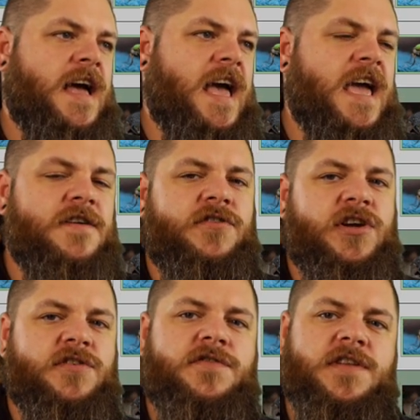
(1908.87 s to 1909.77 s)

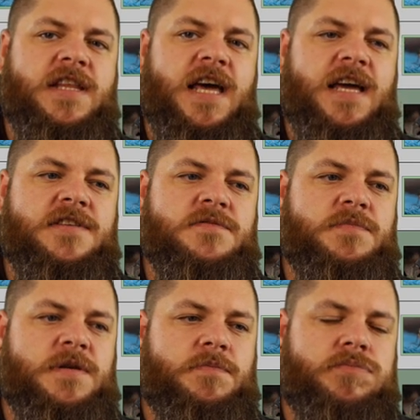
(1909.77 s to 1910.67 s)
area for there to
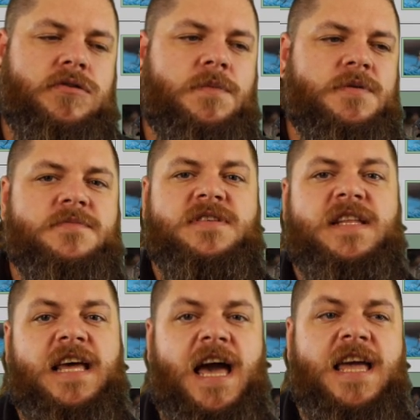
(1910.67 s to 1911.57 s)
be problems in
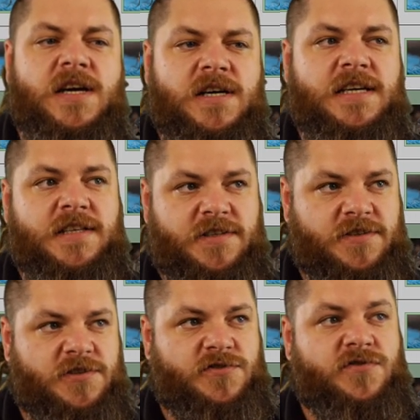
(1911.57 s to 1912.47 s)
the AI
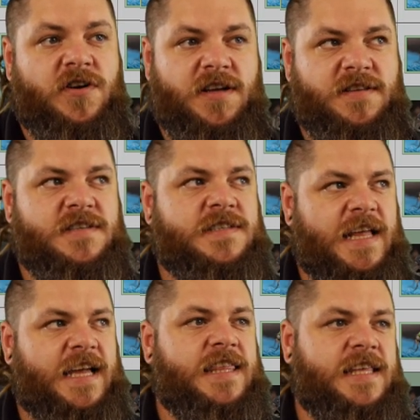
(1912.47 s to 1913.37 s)
to try and
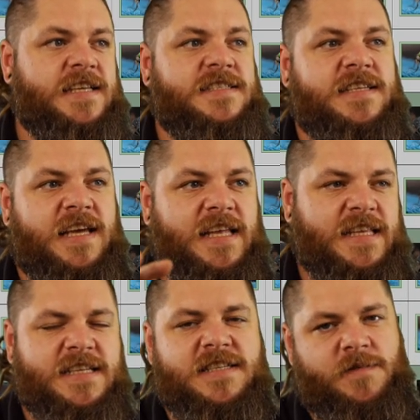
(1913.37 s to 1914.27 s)
stack this. And
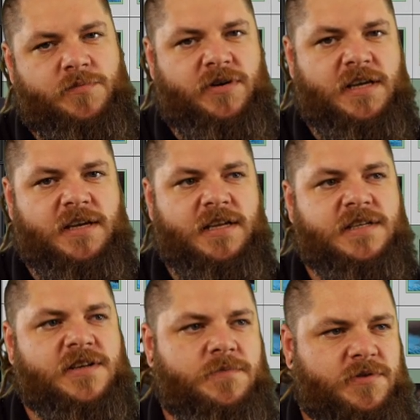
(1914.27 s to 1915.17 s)
this is a pretty good
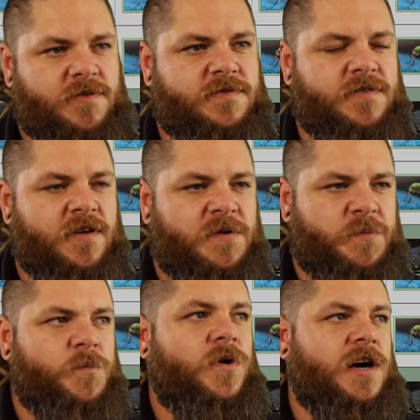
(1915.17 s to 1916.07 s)
example of
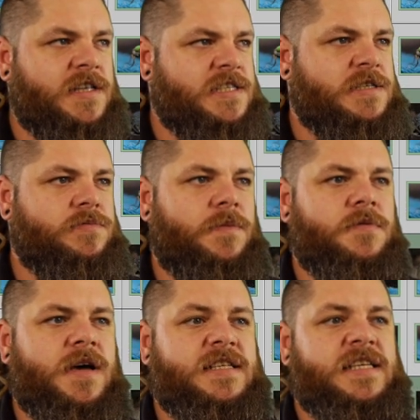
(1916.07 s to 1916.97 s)
why this is
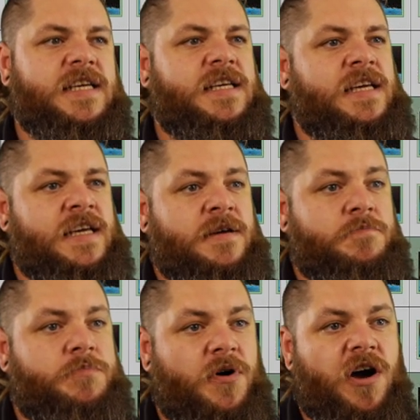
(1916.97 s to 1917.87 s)
problematic,
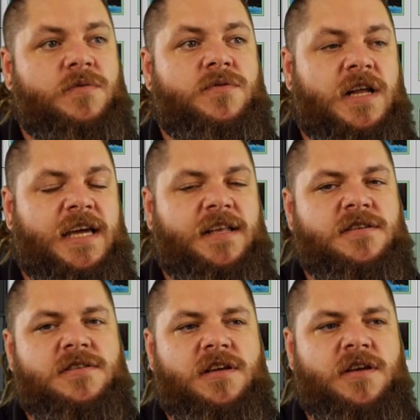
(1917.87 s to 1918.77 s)
but I will again
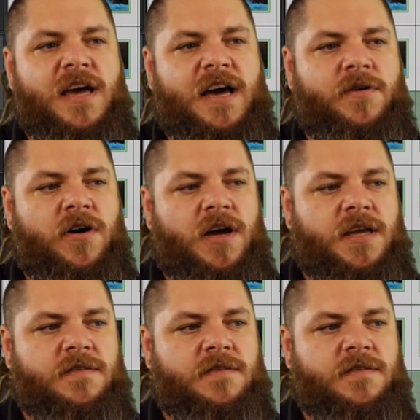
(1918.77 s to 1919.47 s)
show you how I